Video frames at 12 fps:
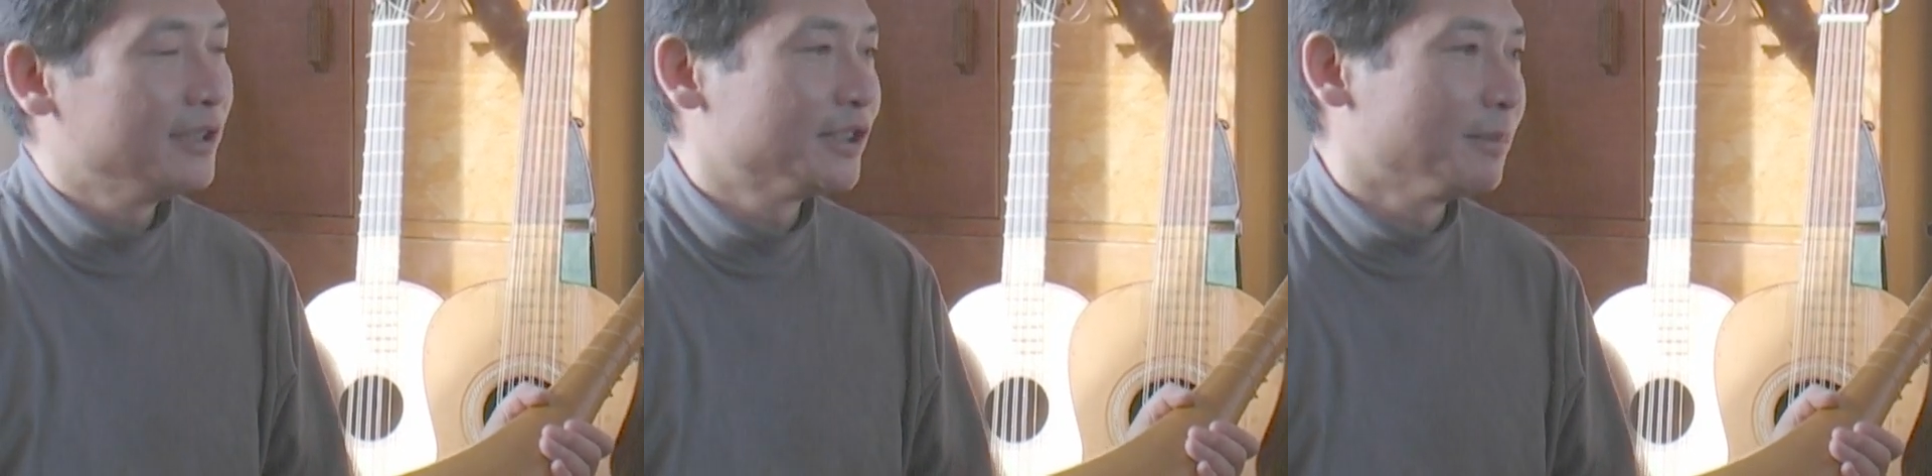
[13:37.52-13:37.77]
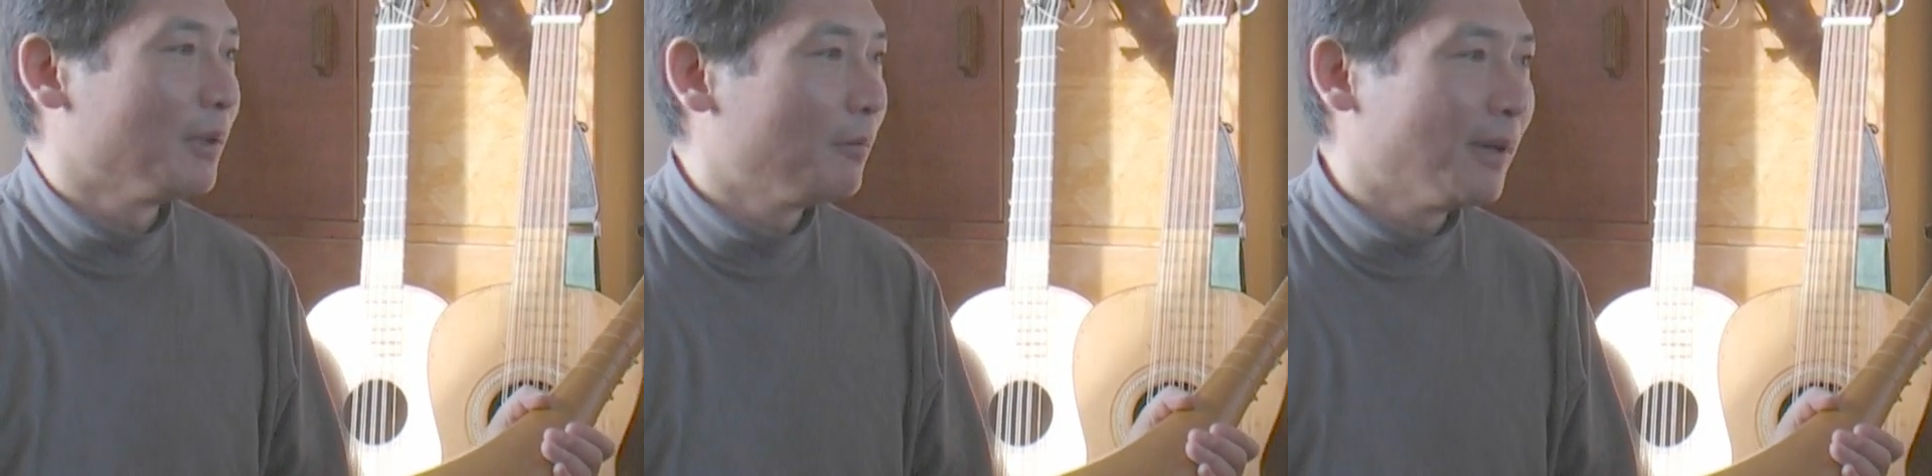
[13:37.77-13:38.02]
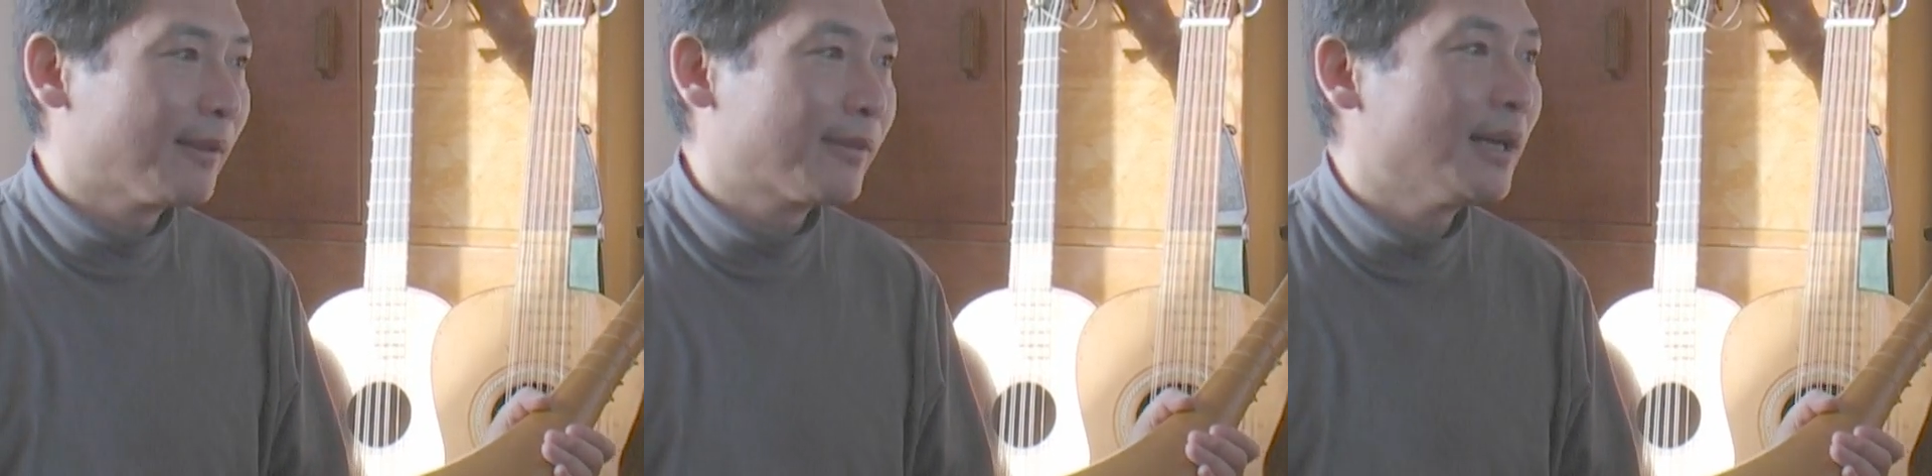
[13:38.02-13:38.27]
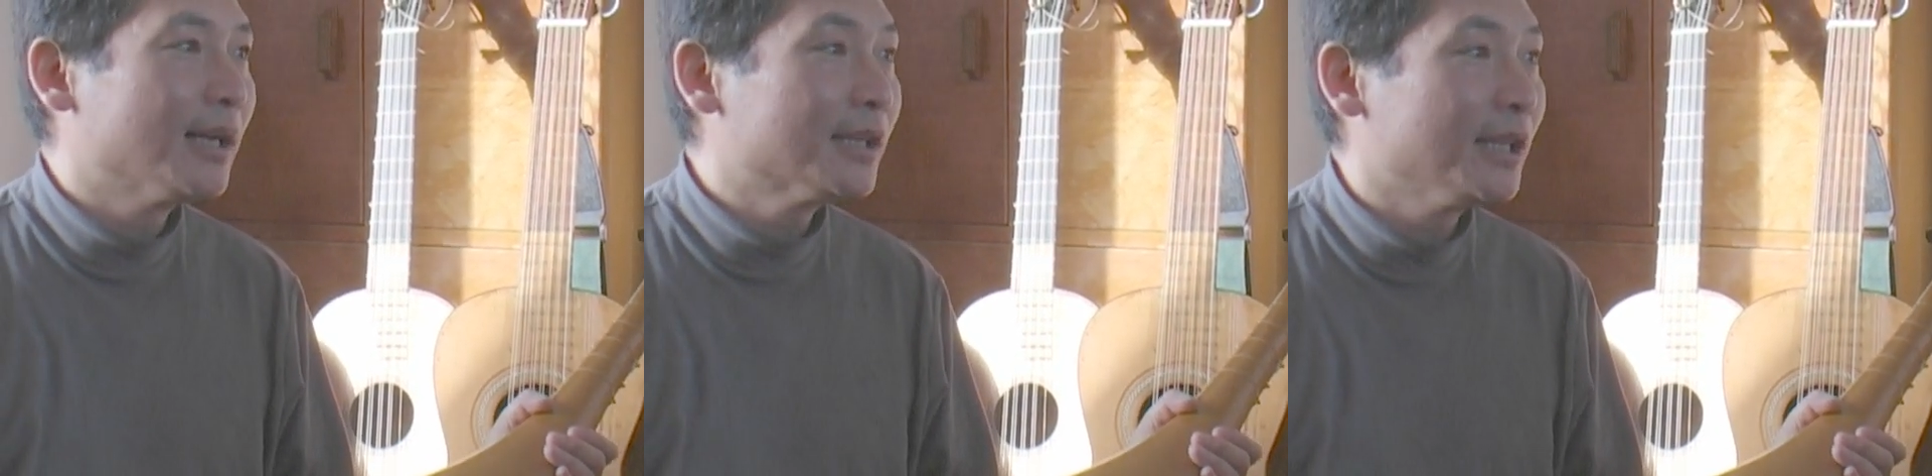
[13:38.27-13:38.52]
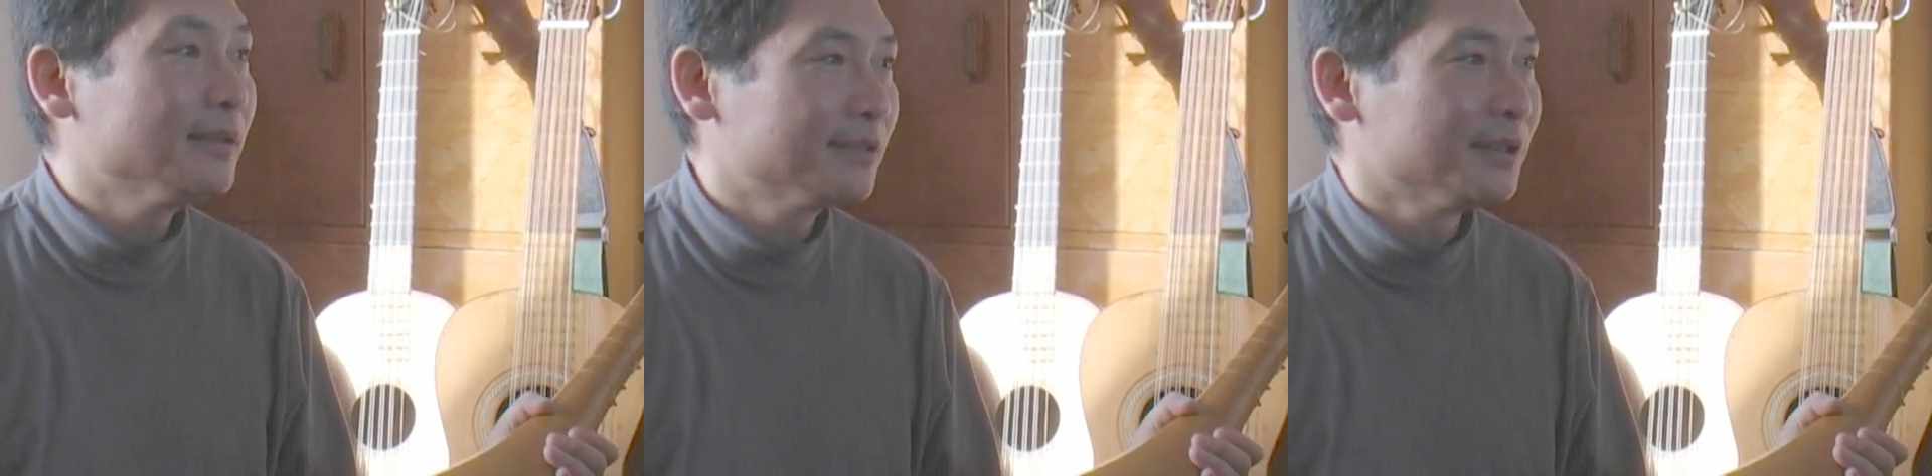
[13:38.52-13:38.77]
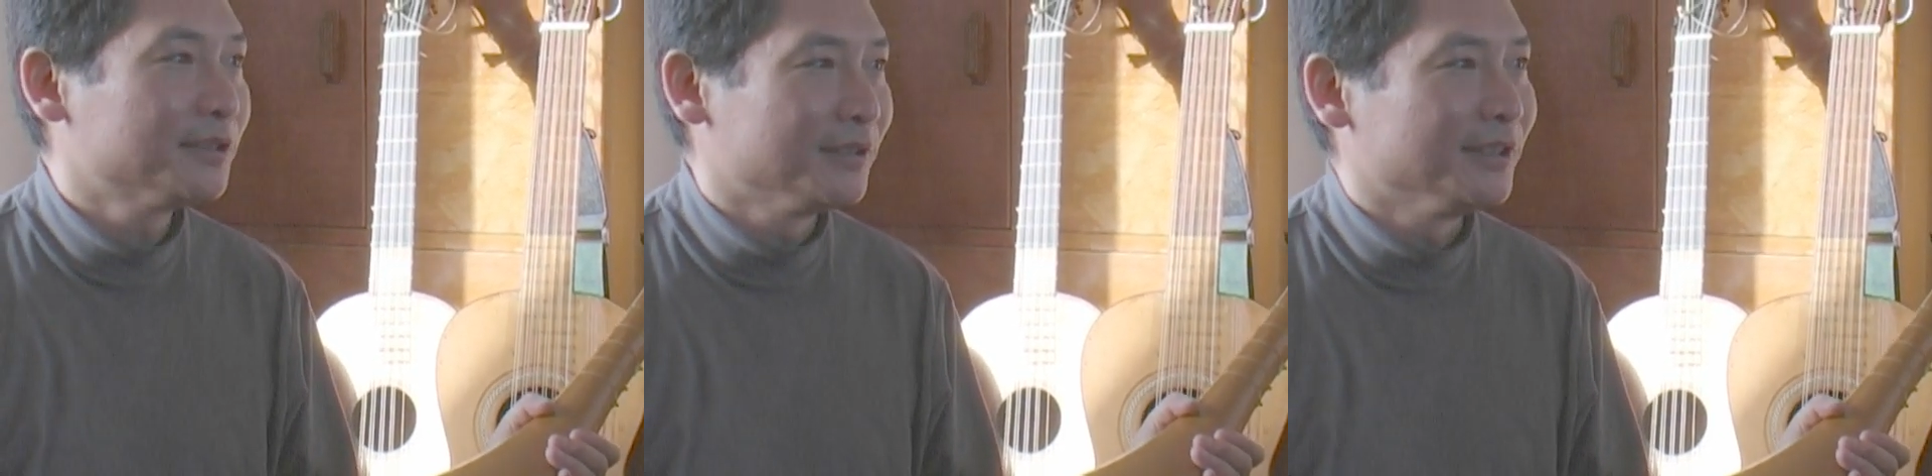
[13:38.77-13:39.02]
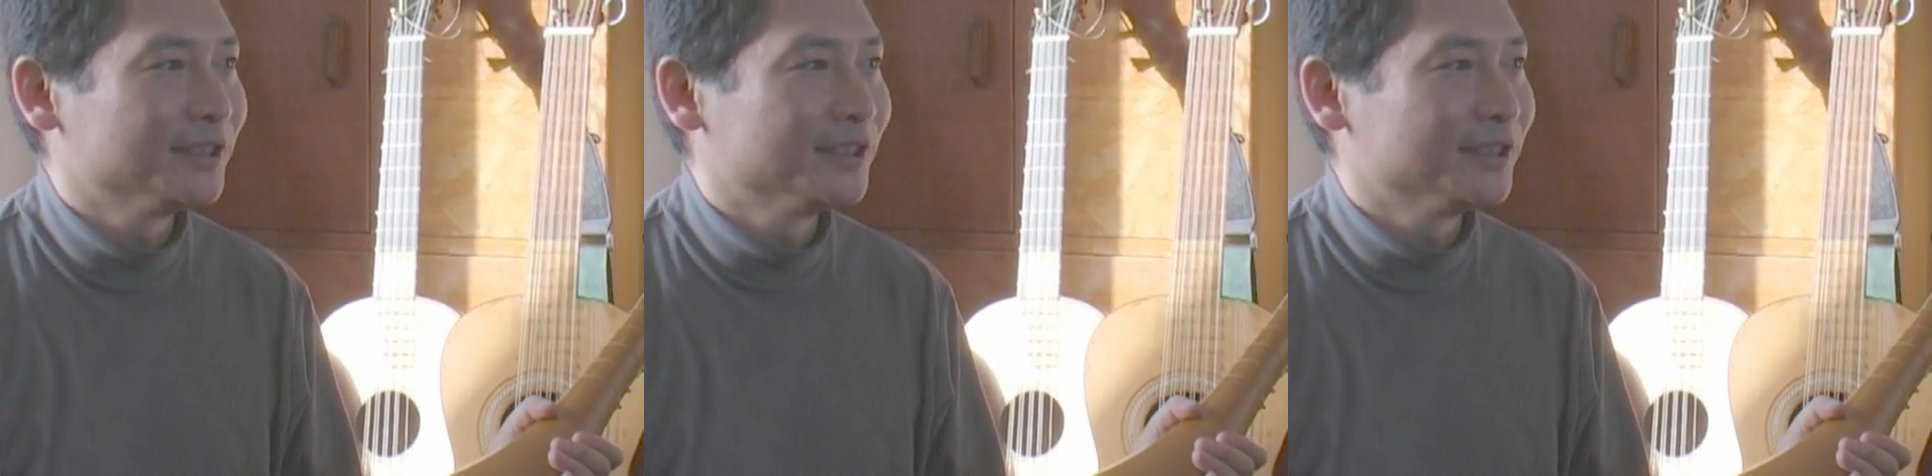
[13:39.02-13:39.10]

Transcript: instrument or 13th century